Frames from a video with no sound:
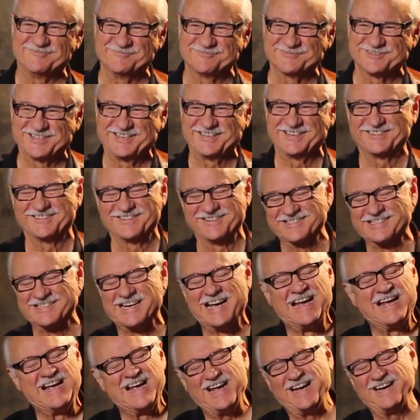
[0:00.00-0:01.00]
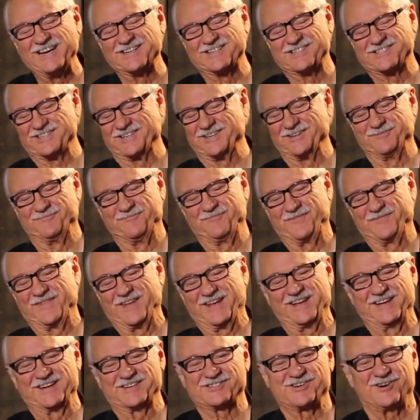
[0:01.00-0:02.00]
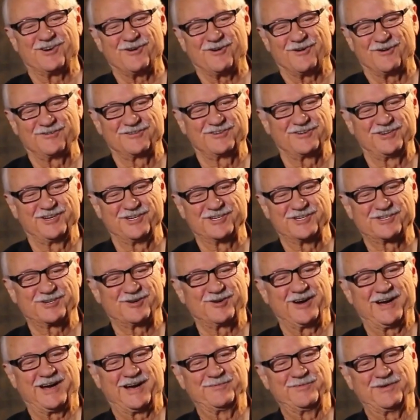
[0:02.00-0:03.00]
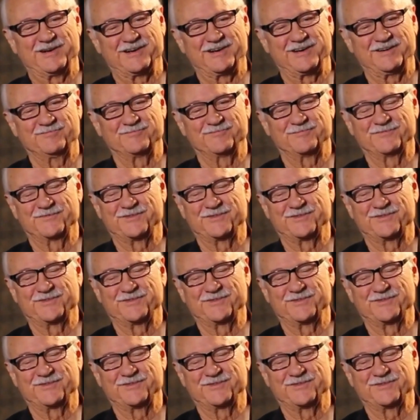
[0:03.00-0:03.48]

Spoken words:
want to hear this. It's hard to describe how it